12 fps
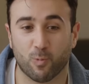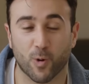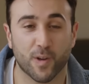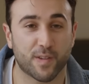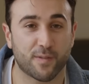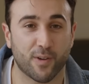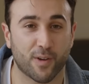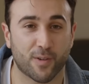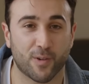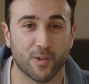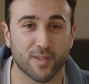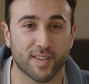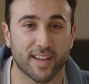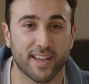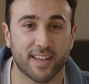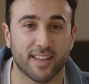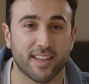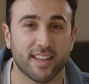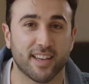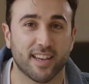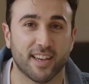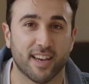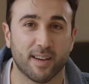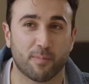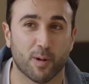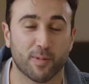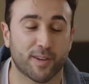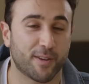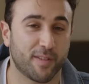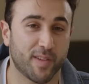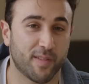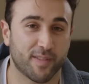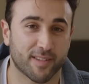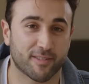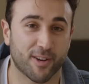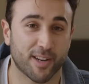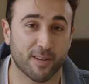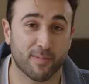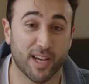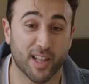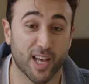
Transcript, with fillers: worst phone calls I, I probably could have ever gotten in my